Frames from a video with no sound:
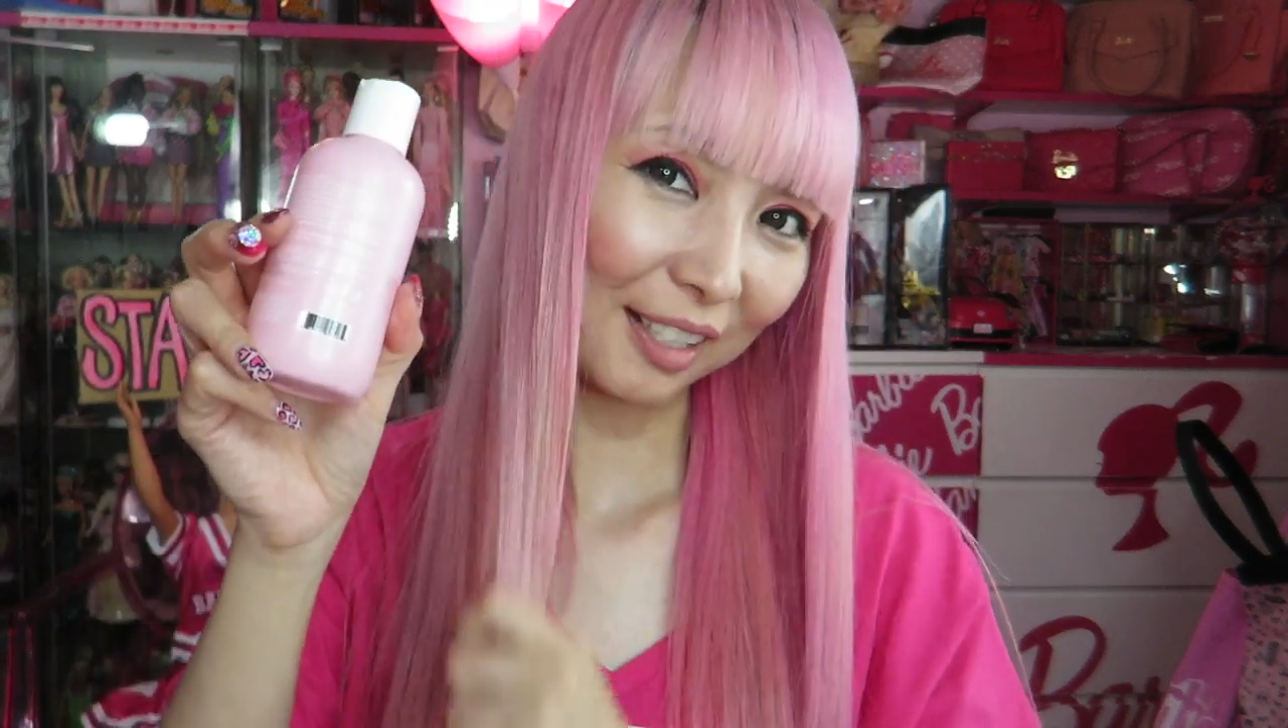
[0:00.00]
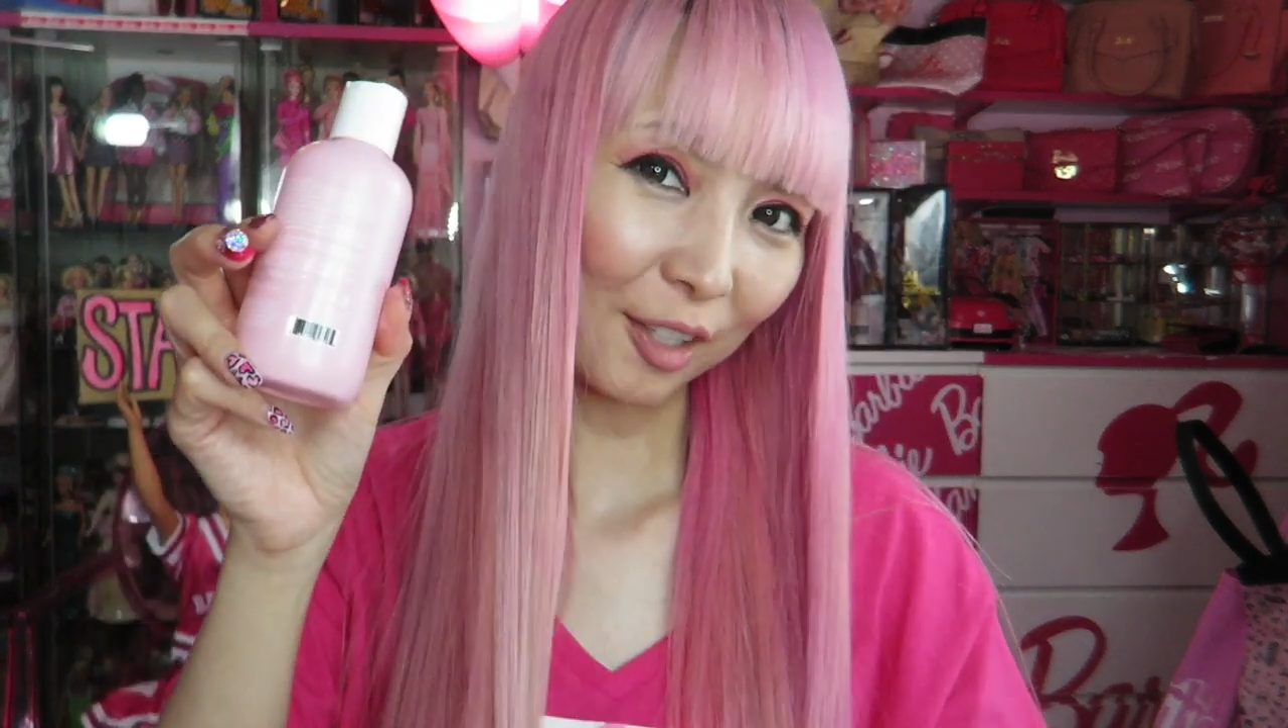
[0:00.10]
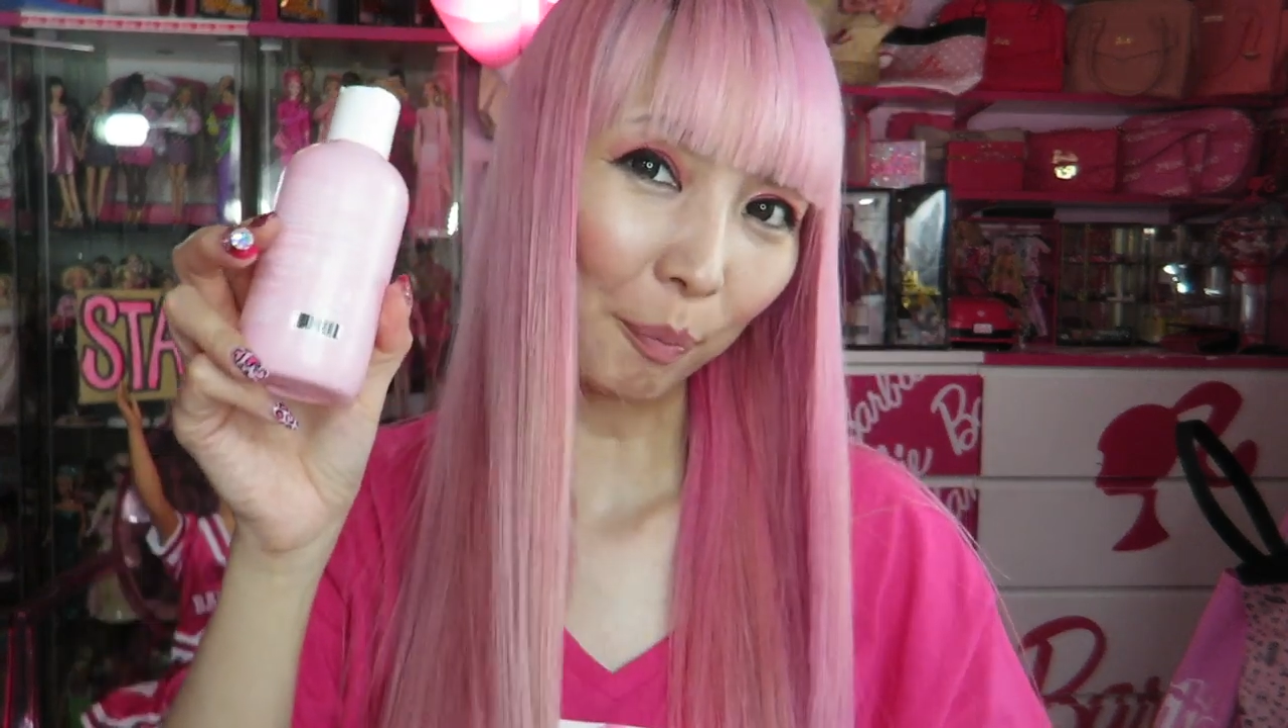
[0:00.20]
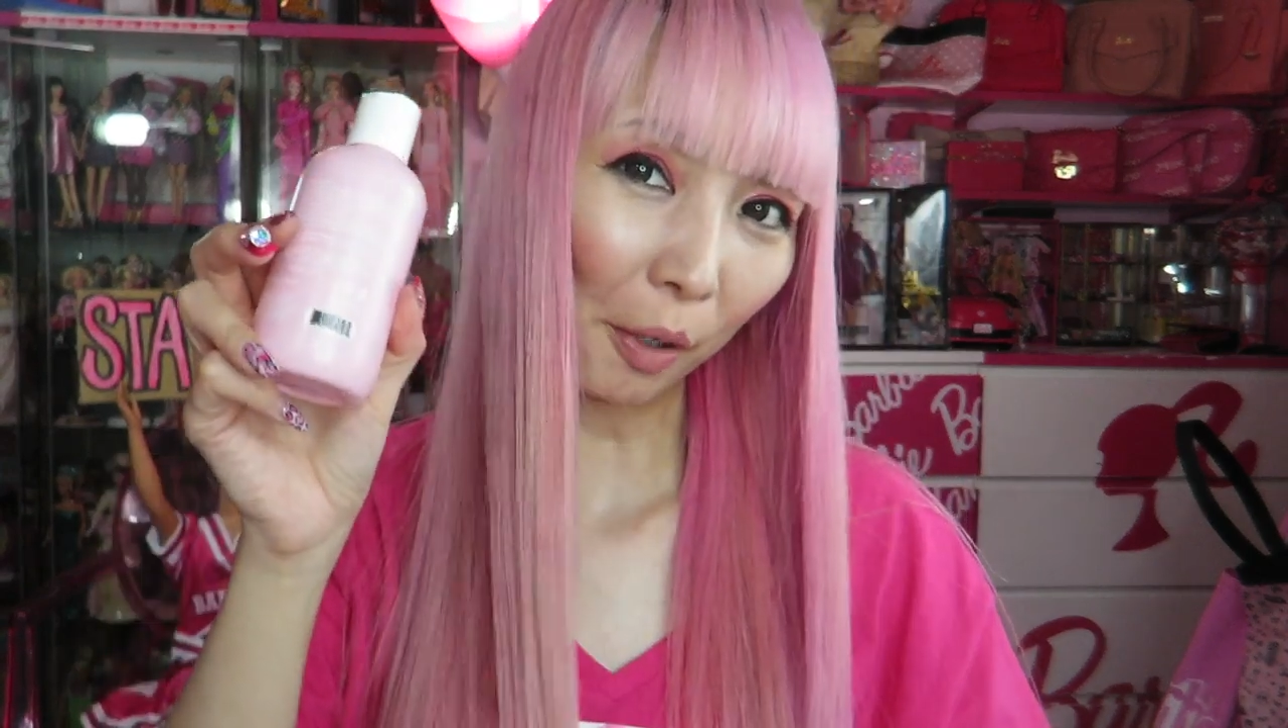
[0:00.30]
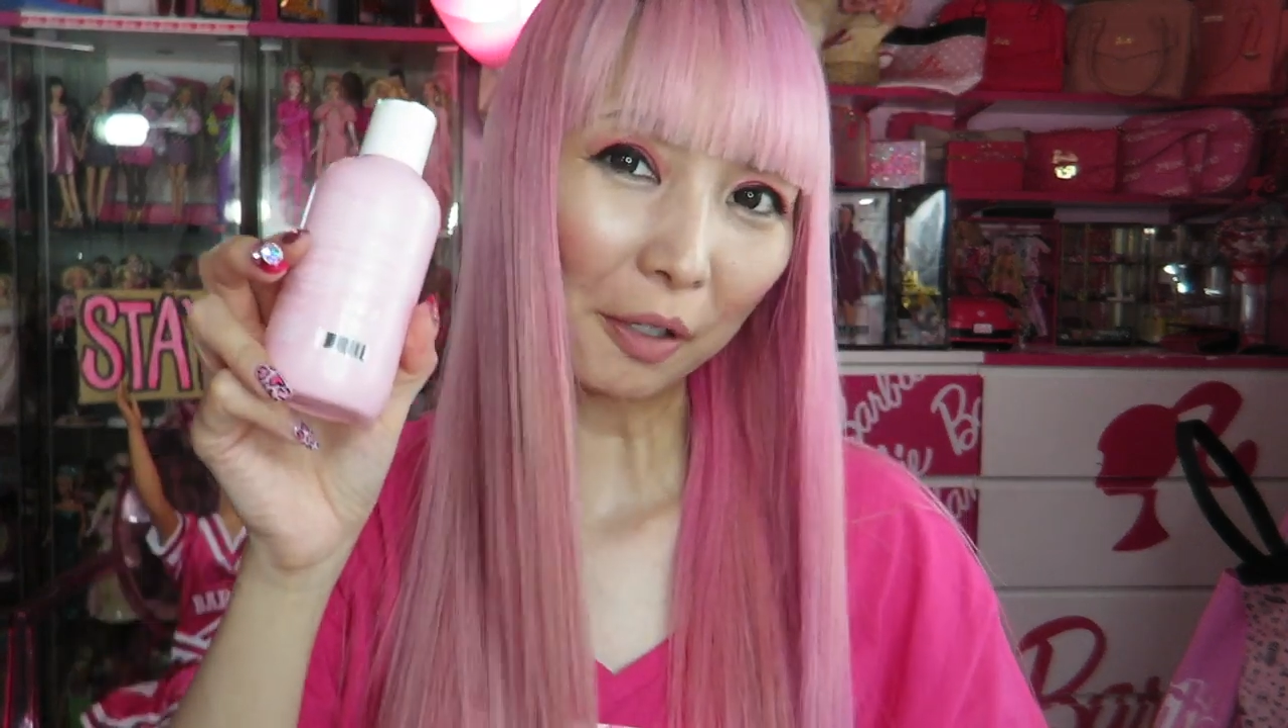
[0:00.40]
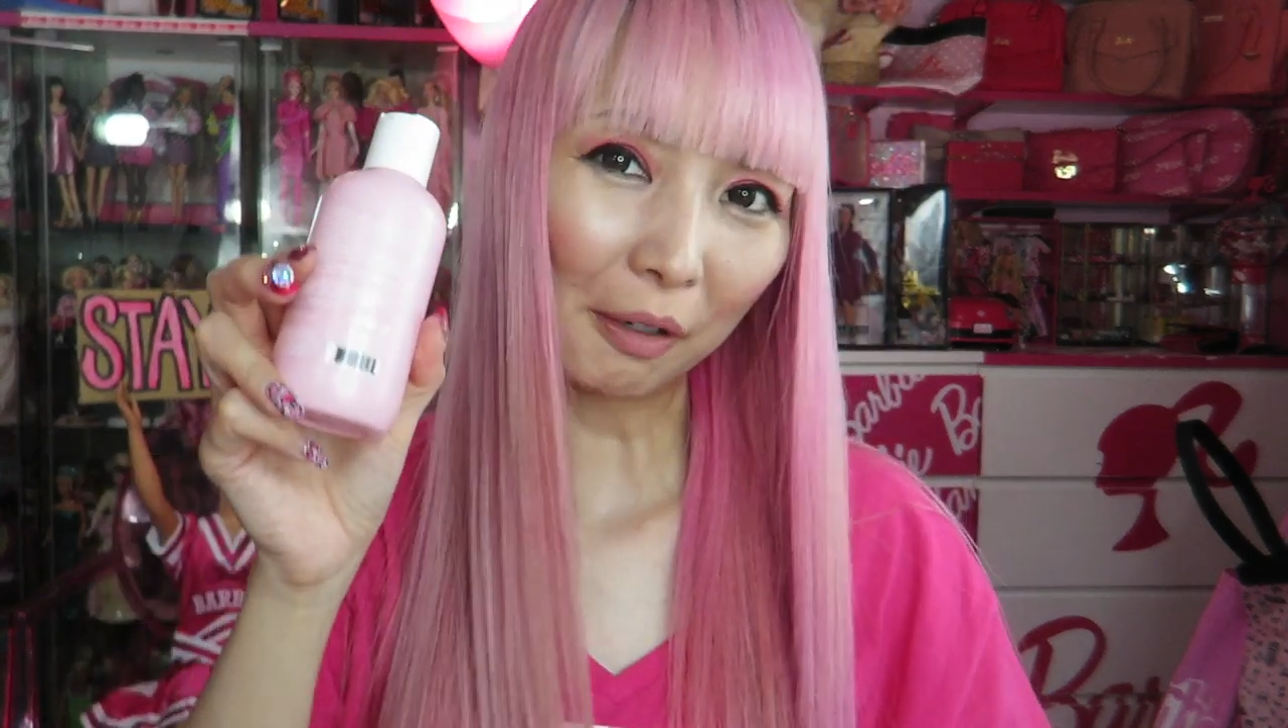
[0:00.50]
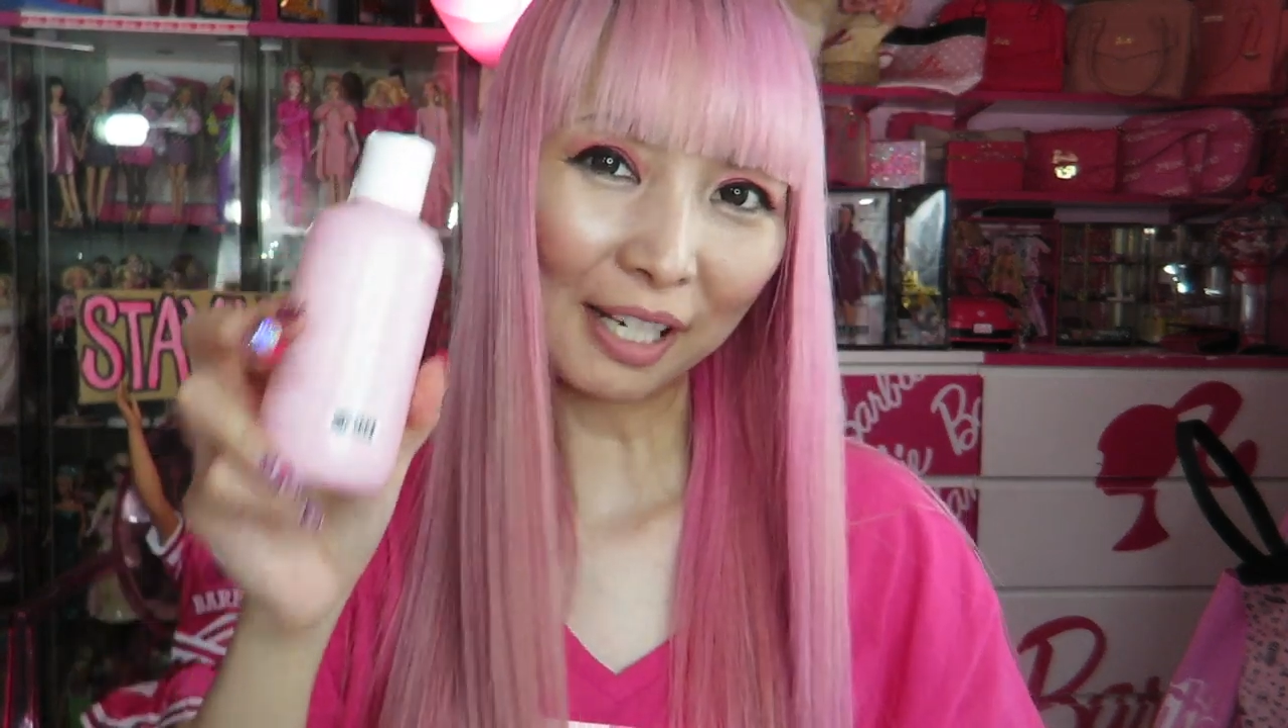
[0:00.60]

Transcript: this photo